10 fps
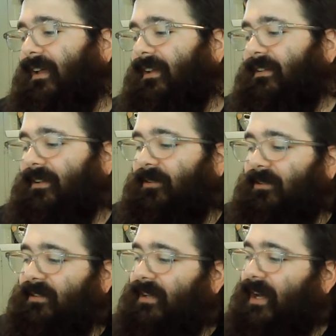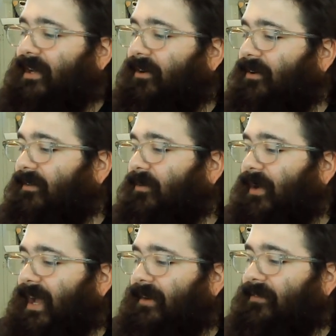a little lighter so
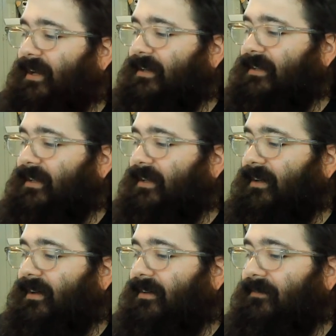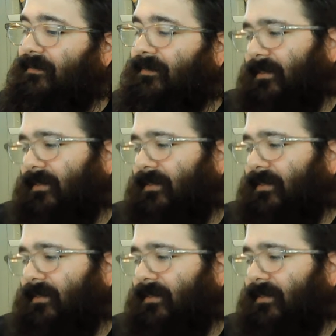we have an idea of